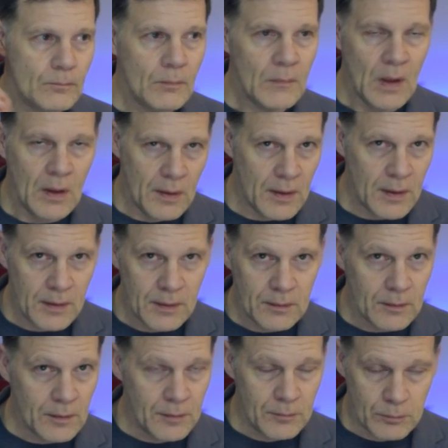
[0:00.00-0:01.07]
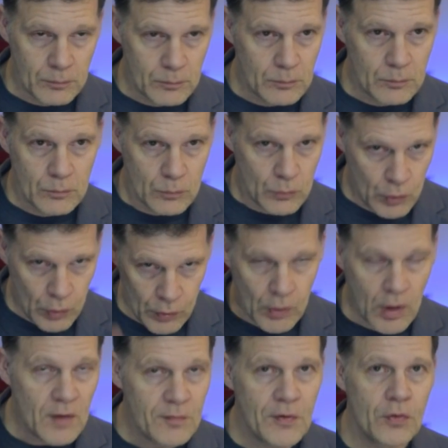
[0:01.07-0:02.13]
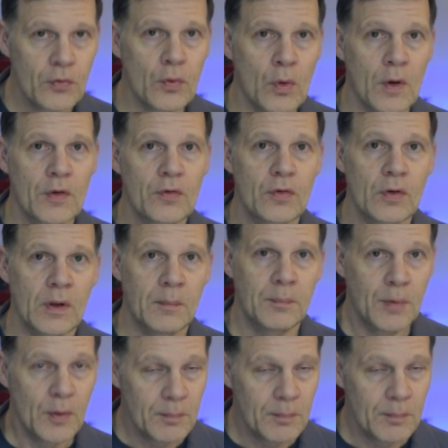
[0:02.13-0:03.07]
and I turned off the source, and I